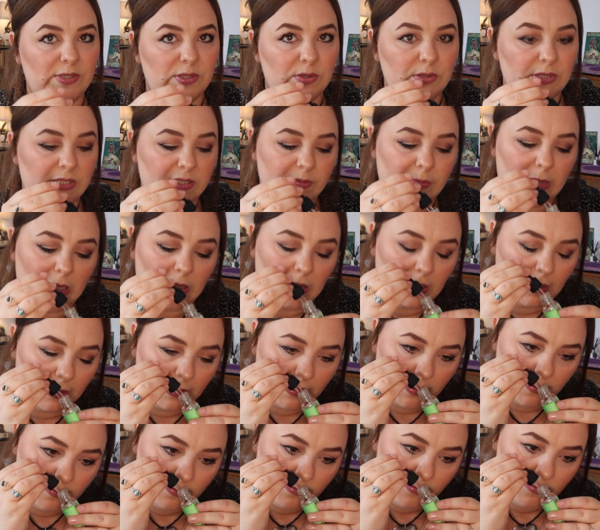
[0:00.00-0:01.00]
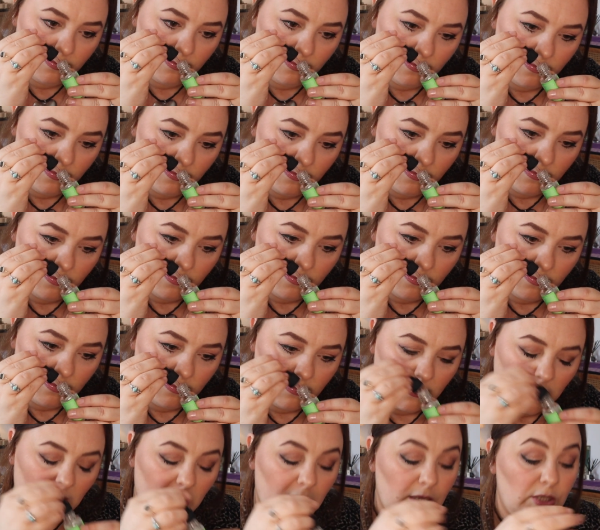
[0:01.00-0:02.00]
does smell like.
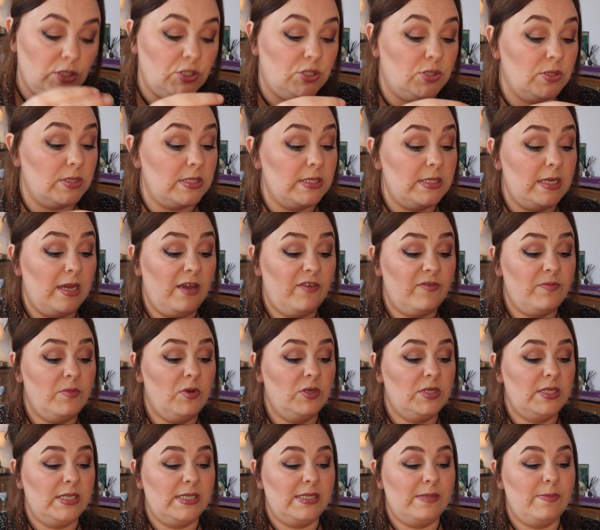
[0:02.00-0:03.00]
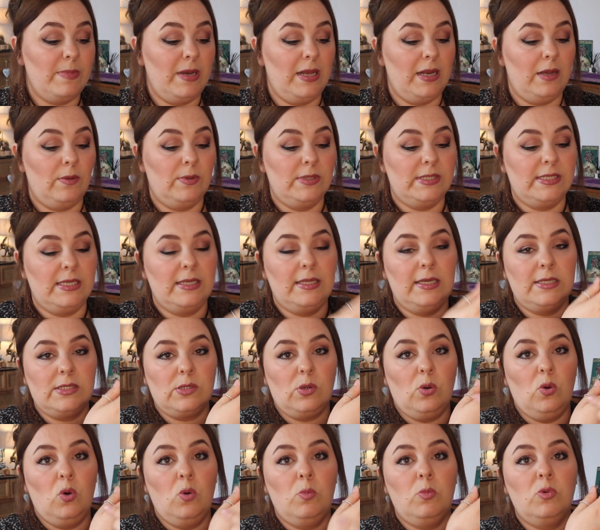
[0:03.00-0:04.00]
Doesn't have much smell. I would say that's
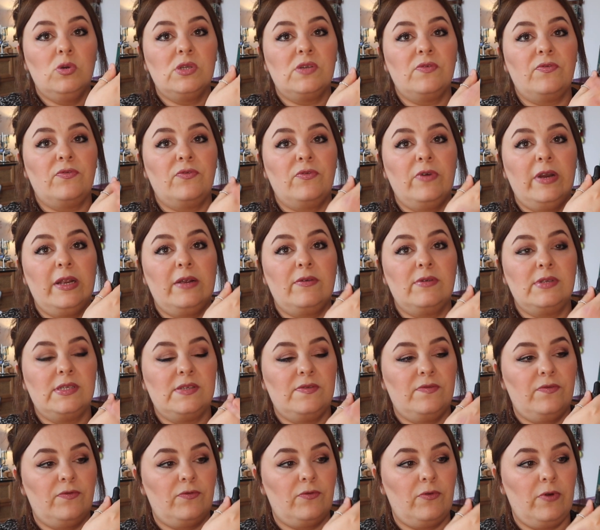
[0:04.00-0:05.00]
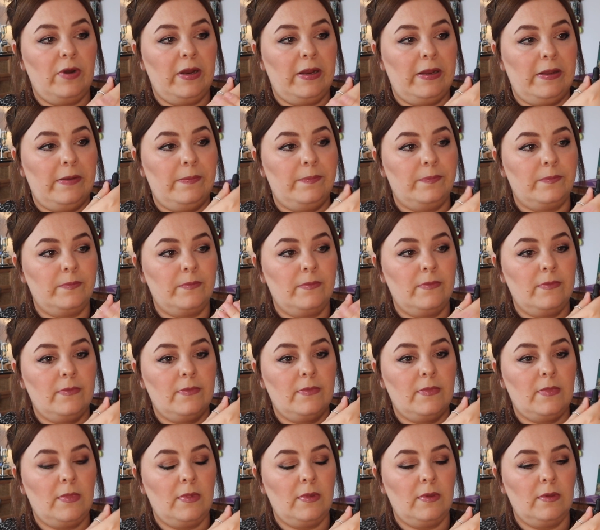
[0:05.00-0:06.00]
almost fragrance free.
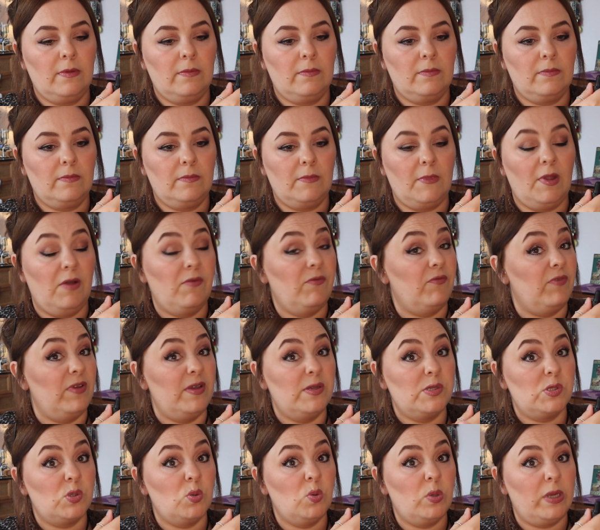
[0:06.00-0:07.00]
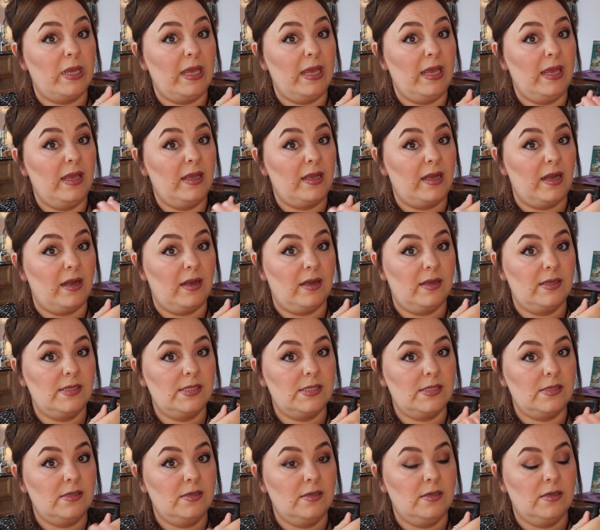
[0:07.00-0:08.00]
Feels okay,
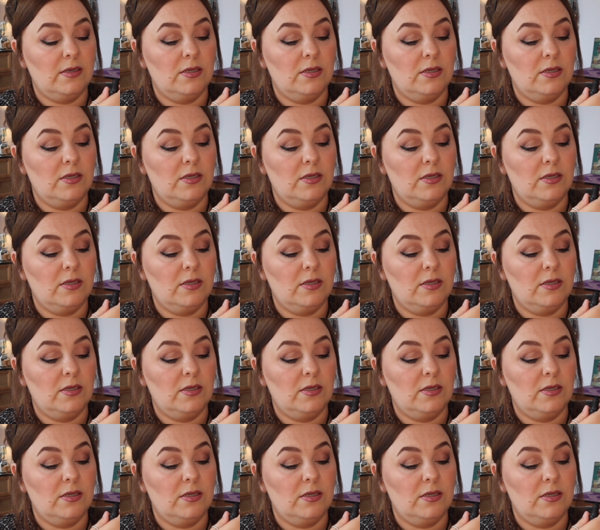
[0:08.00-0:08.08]
guys.